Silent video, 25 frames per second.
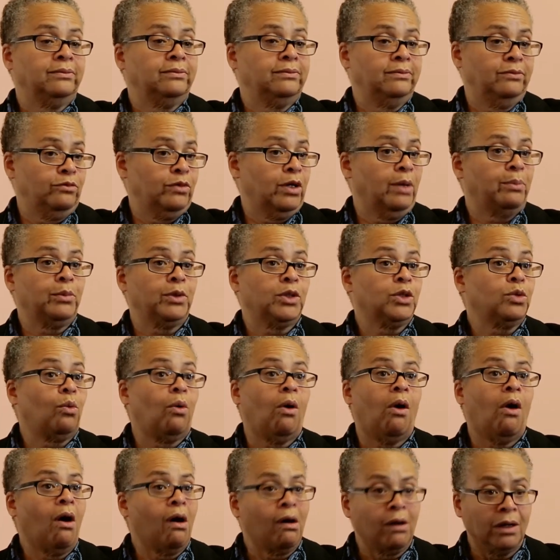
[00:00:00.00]

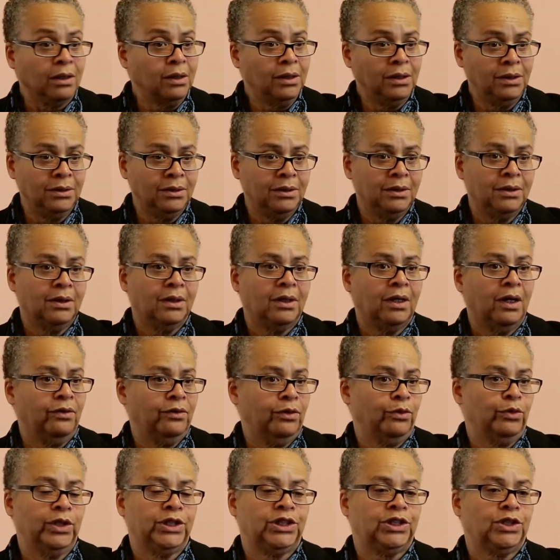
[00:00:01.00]
repertoire of
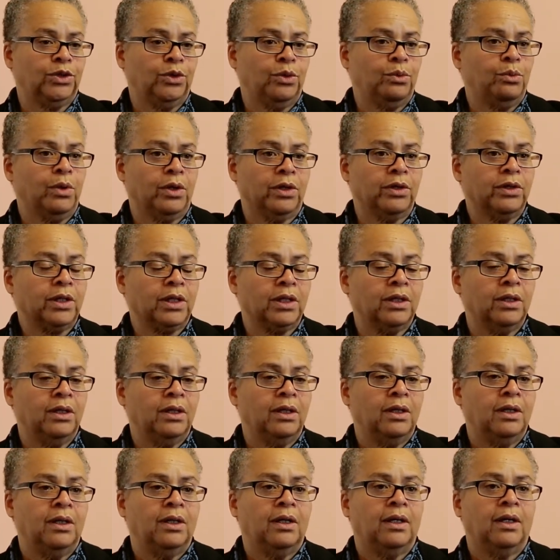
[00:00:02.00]
original work,
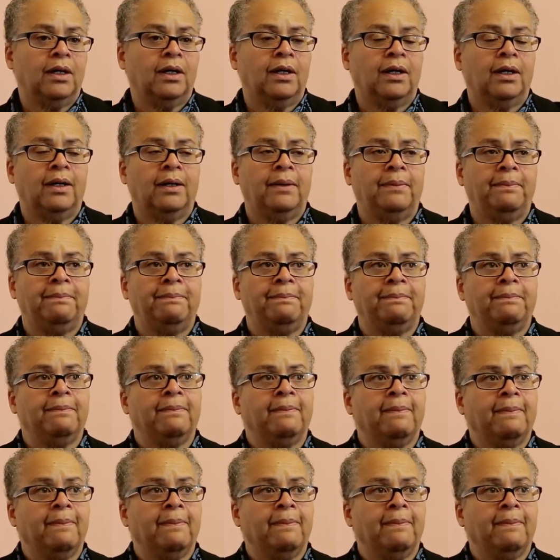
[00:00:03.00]
and